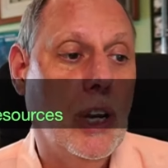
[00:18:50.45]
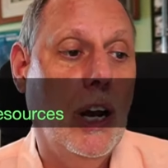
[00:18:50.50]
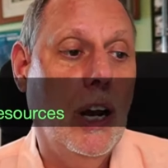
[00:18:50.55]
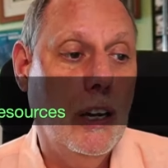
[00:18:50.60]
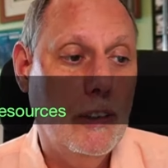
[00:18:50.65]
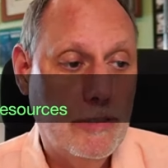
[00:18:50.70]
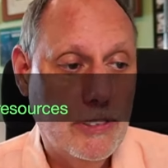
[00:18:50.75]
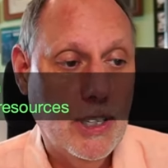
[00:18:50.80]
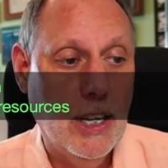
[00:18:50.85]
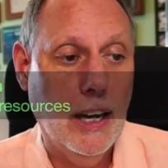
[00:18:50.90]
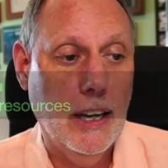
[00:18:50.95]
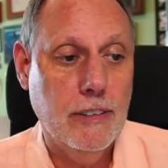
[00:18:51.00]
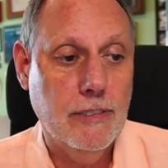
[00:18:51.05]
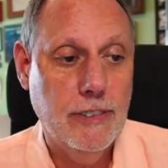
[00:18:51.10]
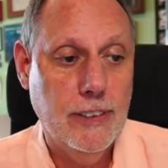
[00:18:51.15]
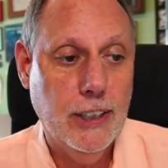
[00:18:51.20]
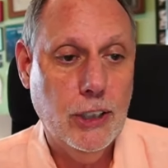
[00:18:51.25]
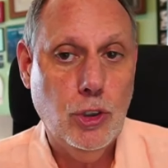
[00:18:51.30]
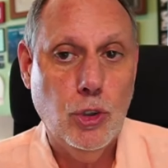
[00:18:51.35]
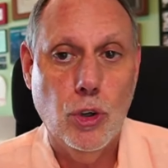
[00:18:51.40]
of
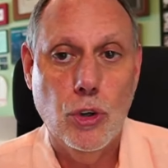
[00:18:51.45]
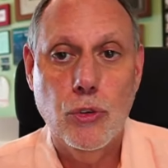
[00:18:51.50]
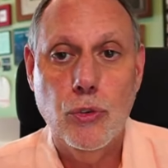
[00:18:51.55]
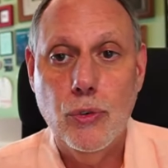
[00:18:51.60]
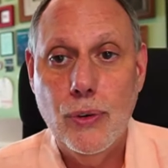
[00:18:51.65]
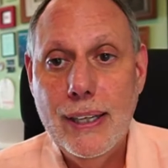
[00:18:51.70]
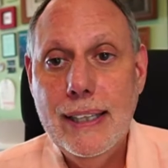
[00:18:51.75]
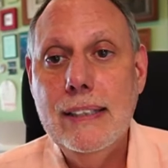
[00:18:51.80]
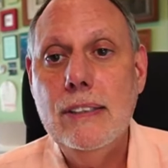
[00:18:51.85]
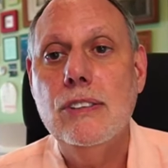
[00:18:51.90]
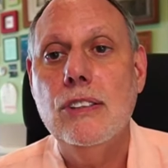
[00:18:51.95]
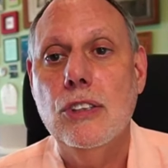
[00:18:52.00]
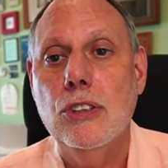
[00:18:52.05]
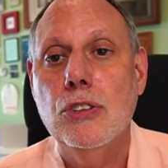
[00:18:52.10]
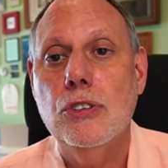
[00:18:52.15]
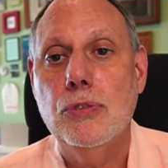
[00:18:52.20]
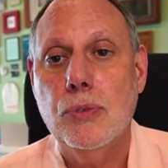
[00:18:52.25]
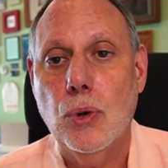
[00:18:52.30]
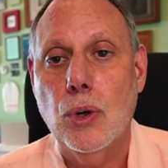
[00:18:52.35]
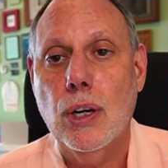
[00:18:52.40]
conflict or
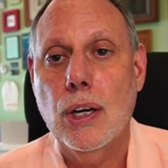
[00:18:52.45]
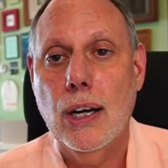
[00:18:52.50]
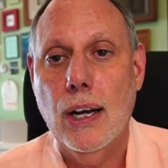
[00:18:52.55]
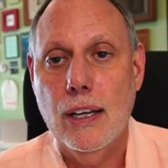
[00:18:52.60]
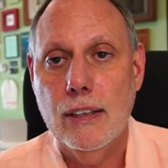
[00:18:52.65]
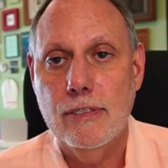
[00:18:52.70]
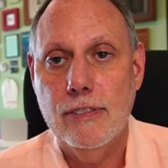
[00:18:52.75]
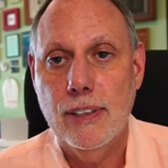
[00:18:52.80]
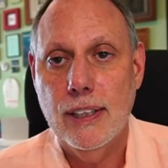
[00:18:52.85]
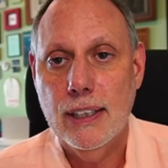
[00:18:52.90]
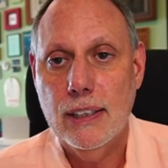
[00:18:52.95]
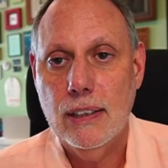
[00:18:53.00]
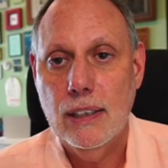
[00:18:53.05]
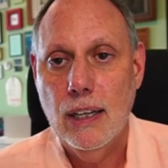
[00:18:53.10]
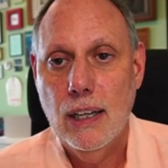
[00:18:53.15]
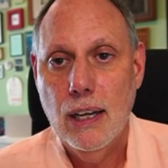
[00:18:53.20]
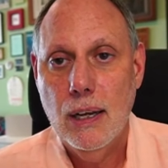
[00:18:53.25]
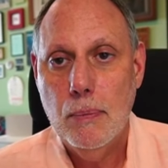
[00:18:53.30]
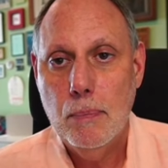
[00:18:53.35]
reasons for conflict,